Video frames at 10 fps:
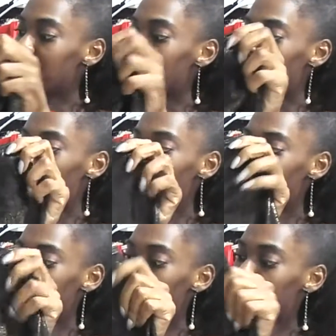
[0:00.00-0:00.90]

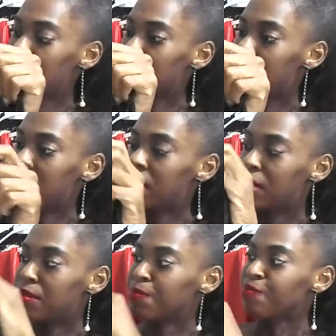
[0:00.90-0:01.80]
ruffles,
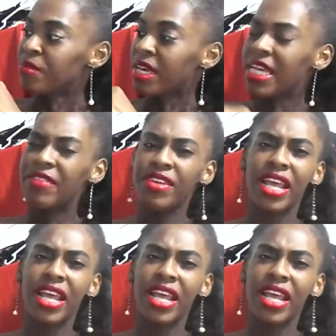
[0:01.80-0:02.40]
even